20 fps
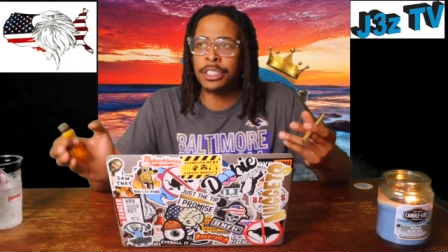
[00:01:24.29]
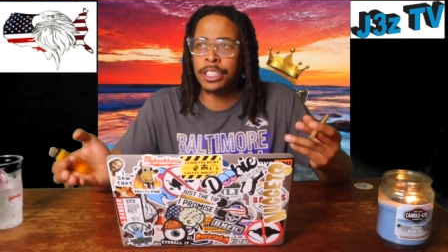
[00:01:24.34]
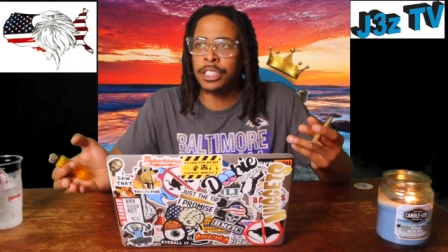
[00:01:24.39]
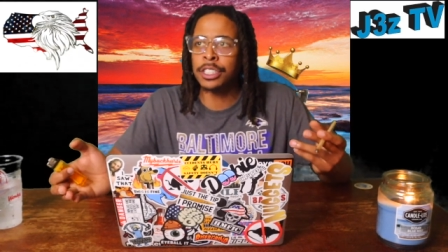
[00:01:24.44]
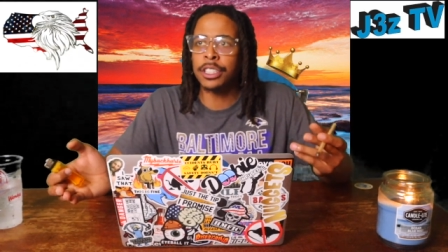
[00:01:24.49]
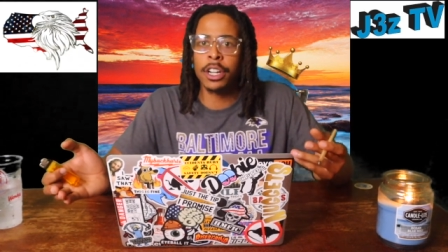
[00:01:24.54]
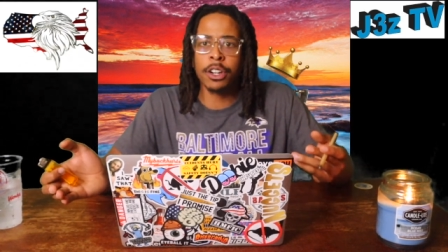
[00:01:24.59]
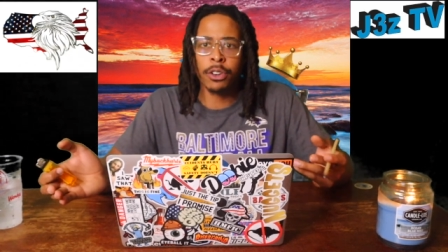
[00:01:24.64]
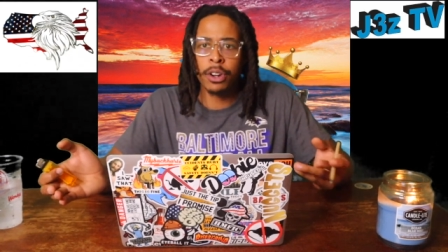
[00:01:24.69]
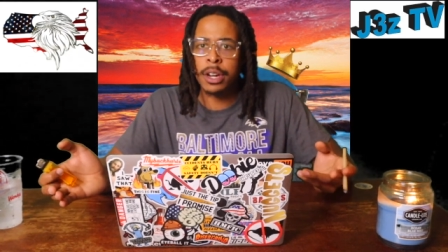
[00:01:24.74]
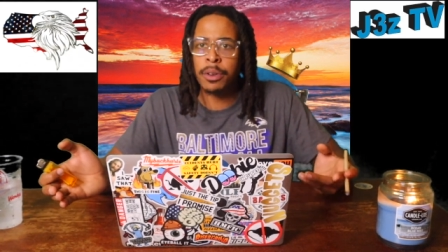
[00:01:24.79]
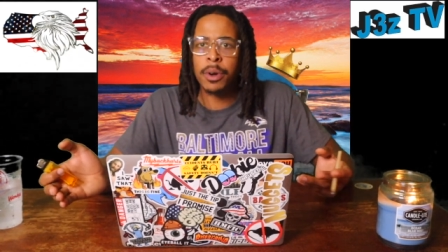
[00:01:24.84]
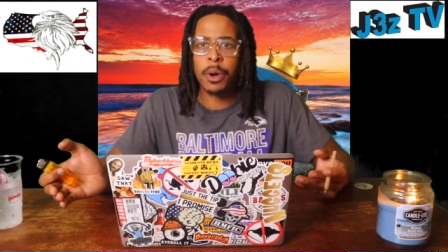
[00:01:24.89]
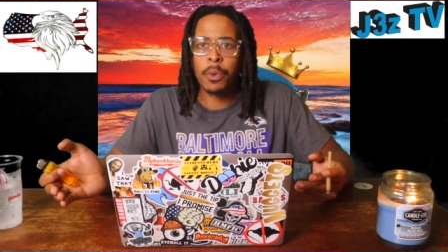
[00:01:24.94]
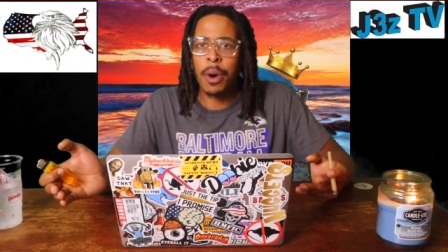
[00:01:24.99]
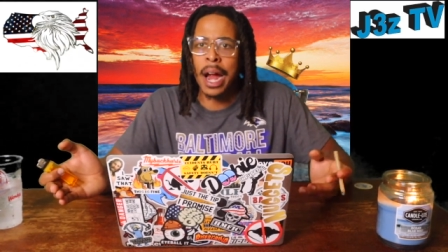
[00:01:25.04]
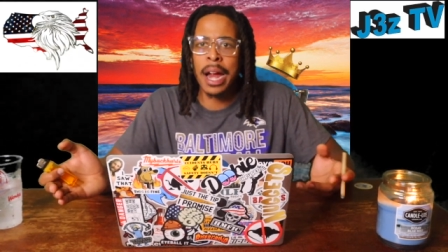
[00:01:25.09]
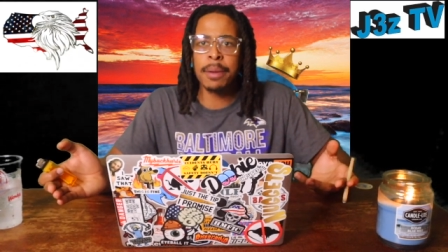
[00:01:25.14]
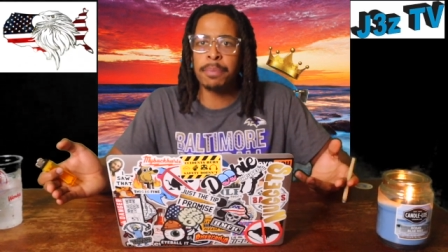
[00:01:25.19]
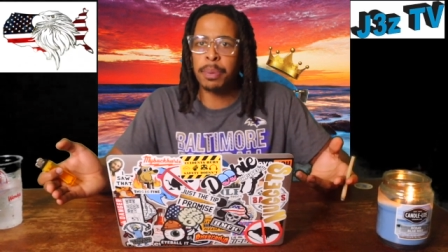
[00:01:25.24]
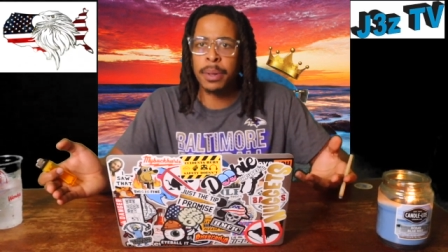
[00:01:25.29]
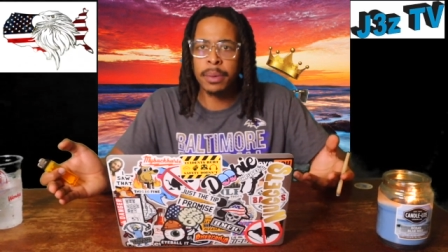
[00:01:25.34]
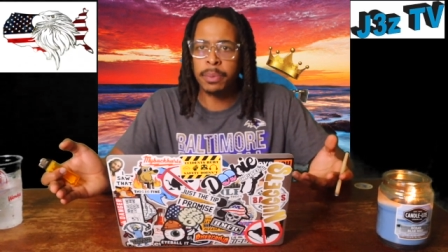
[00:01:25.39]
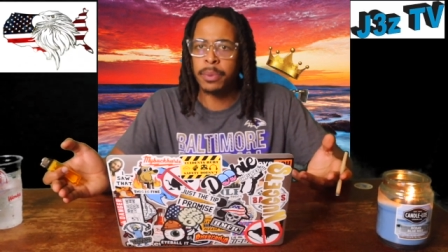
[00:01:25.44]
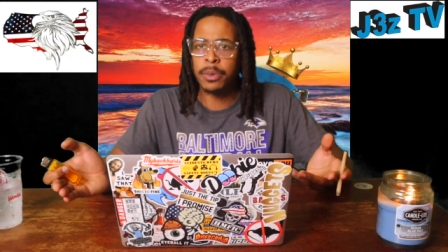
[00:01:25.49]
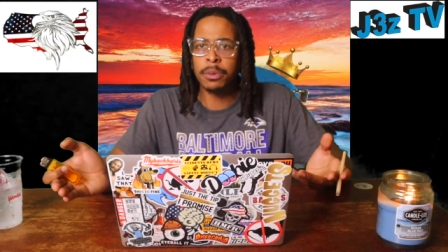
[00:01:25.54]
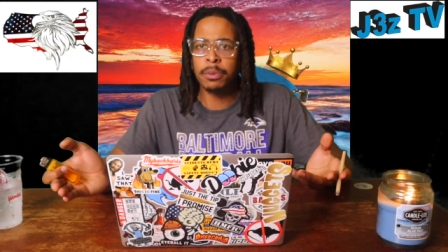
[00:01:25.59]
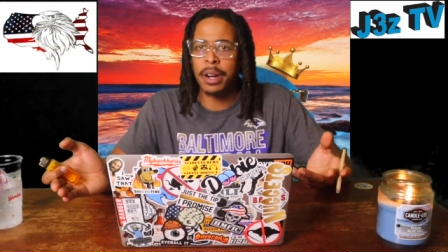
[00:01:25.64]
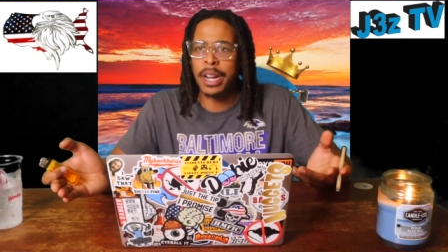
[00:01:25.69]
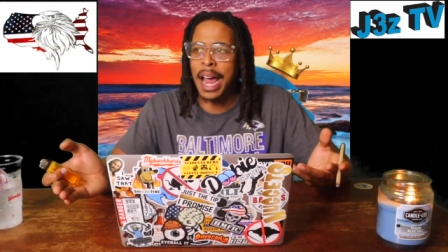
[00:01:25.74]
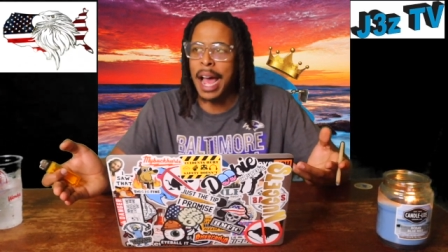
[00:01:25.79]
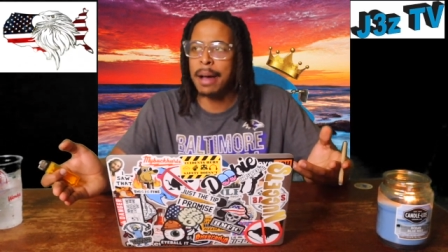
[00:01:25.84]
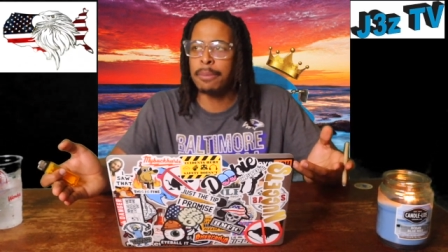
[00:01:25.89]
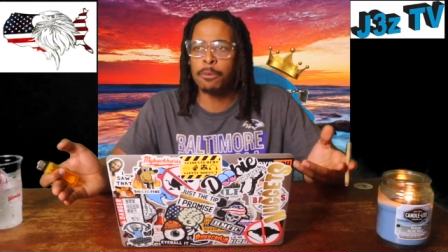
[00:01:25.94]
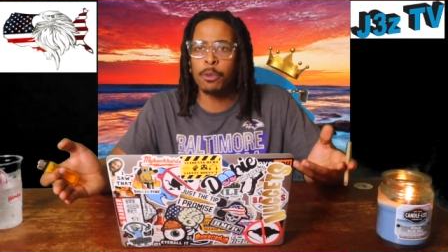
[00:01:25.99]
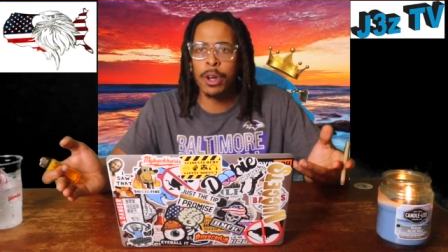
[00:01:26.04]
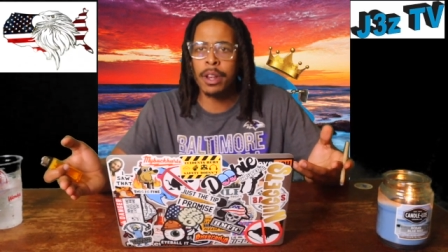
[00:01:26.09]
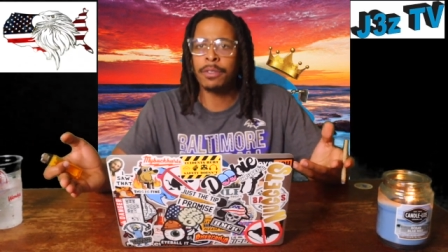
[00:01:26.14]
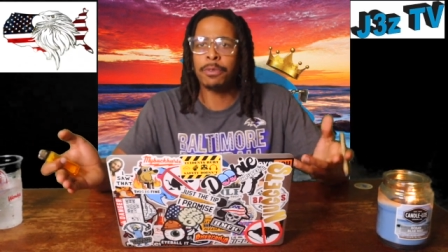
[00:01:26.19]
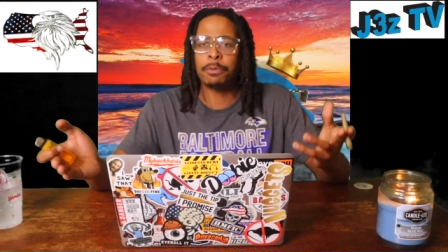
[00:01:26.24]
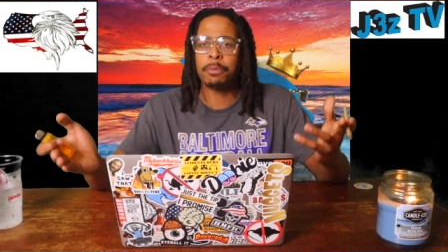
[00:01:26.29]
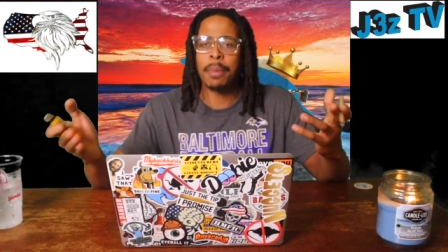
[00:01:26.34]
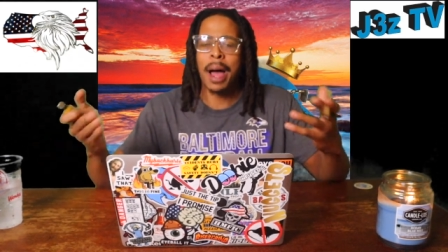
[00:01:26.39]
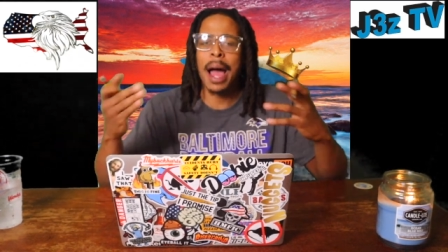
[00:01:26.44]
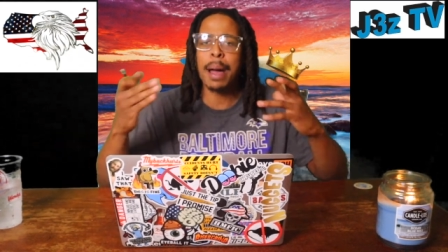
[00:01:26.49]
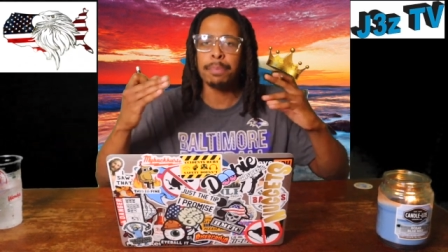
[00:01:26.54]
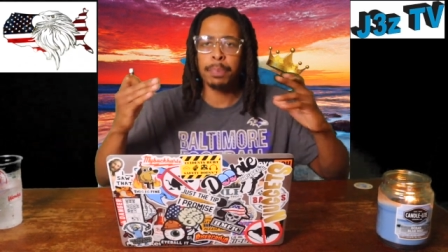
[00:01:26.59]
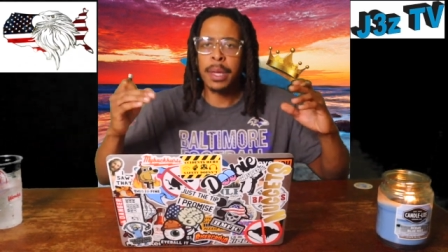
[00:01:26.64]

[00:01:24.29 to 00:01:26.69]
just agree with white people when I'm with my